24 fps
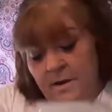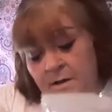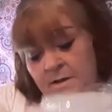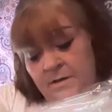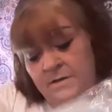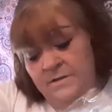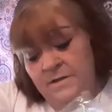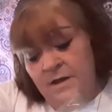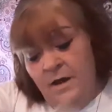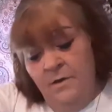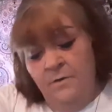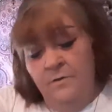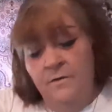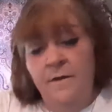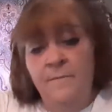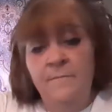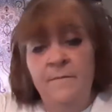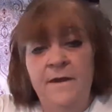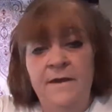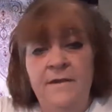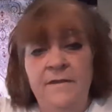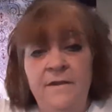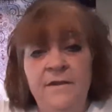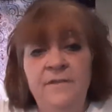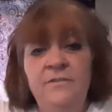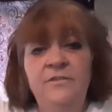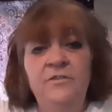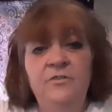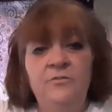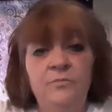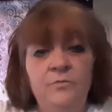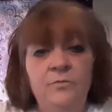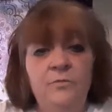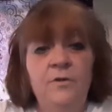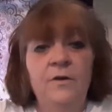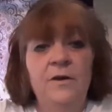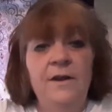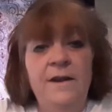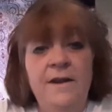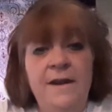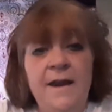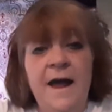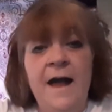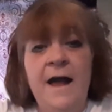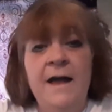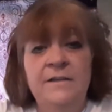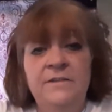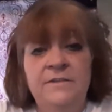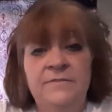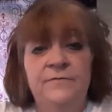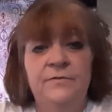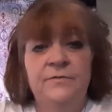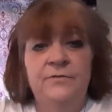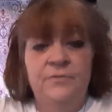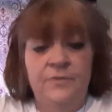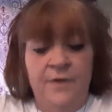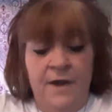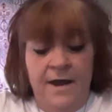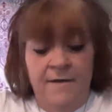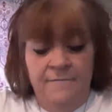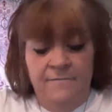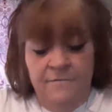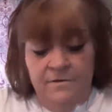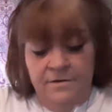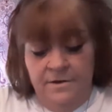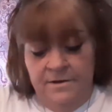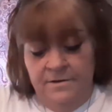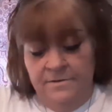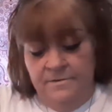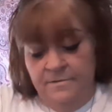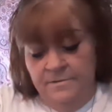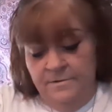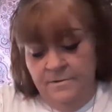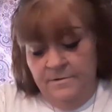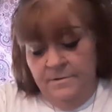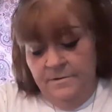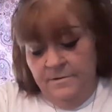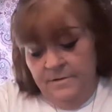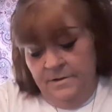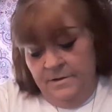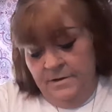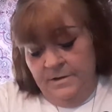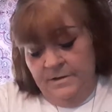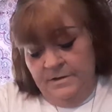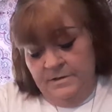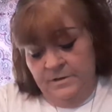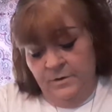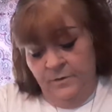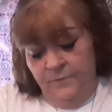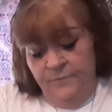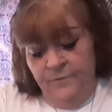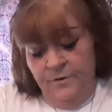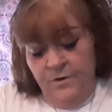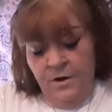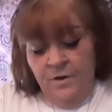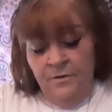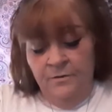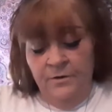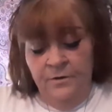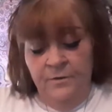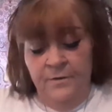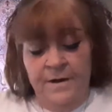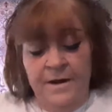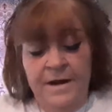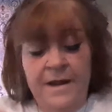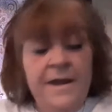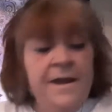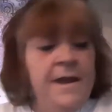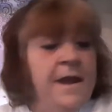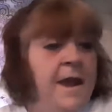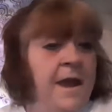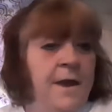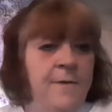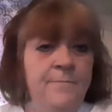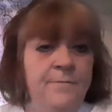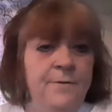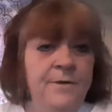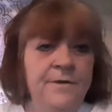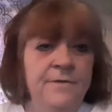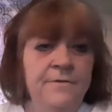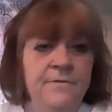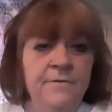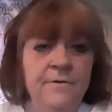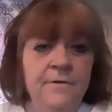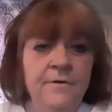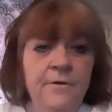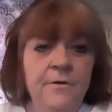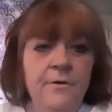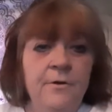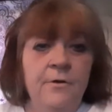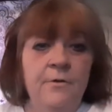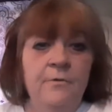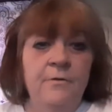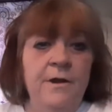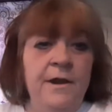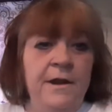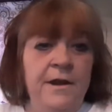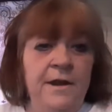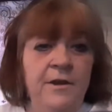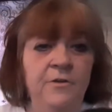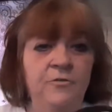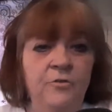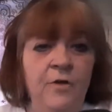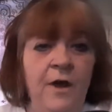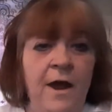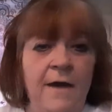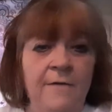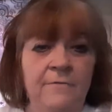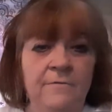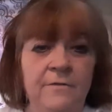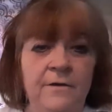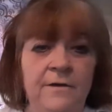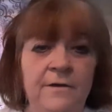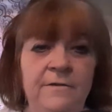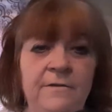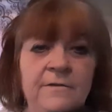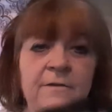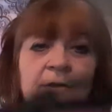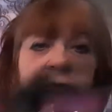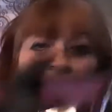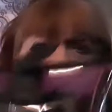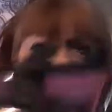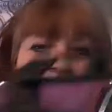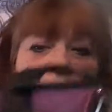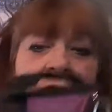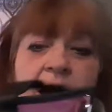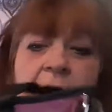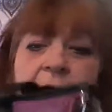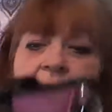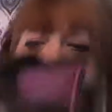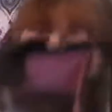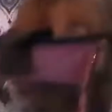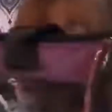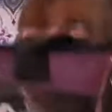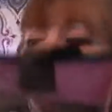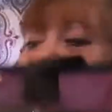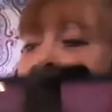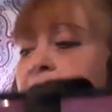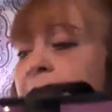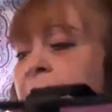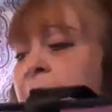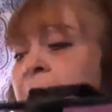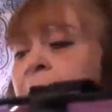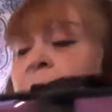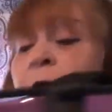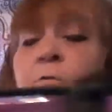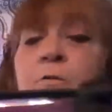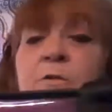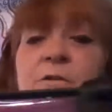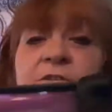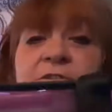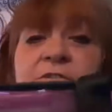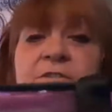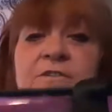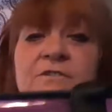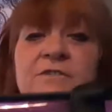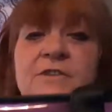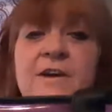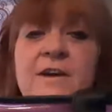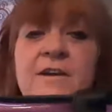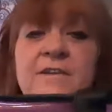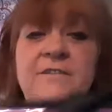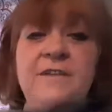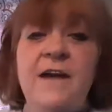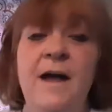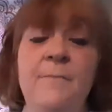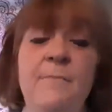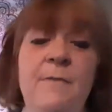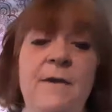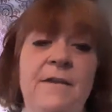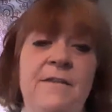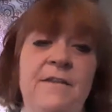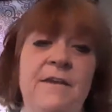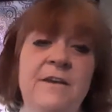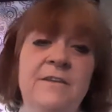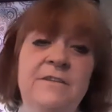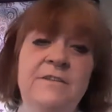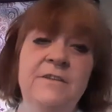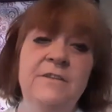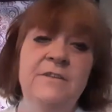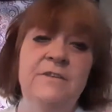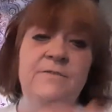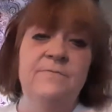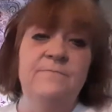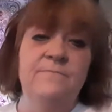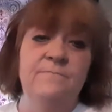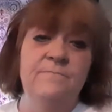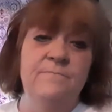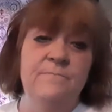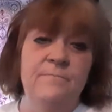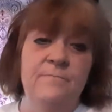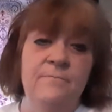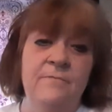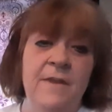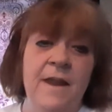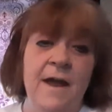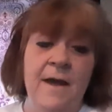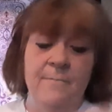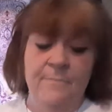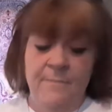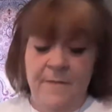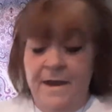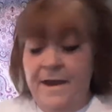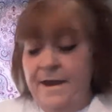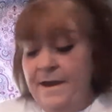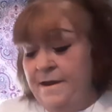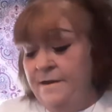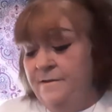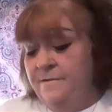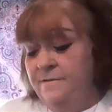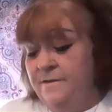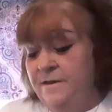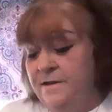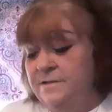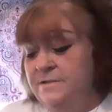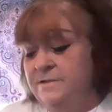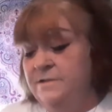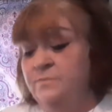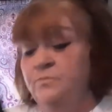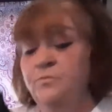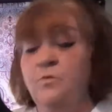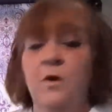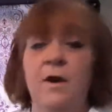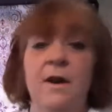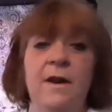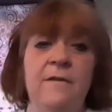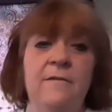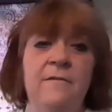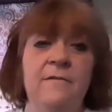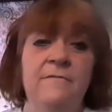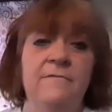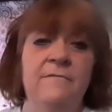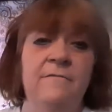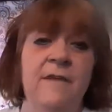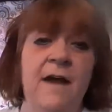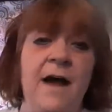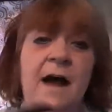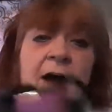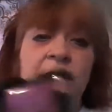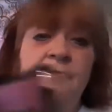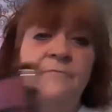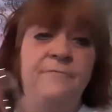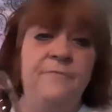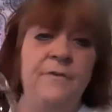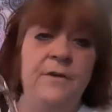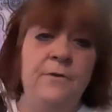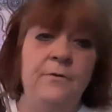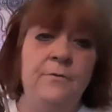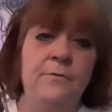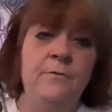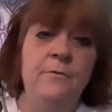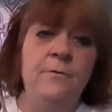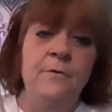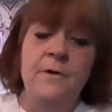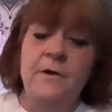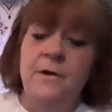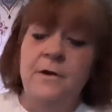So, I mean, this is really nice for traveling. So, if you're going to do any camping or any traveling, I would suggest, I mean, this is, now me, this is what I feel.